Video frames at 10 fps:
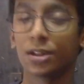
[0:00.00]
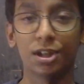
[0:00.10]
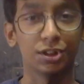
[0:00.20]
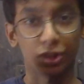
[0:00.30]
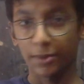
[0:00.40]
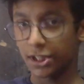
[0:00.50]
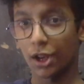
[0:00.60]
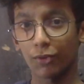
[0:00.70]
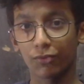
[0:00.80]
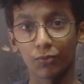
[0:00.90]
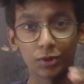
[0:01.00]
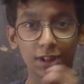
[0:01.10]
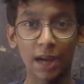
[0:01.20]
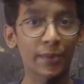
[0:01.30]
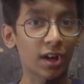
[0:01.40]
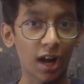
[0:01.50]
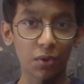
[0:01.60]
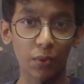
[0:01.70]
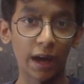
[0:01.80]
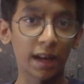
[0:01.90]
So let me start off with the camera
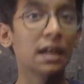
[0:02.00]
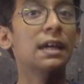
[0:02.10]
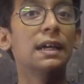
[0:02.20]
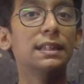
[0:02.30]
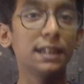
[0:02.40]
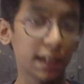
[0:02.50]
hardware. The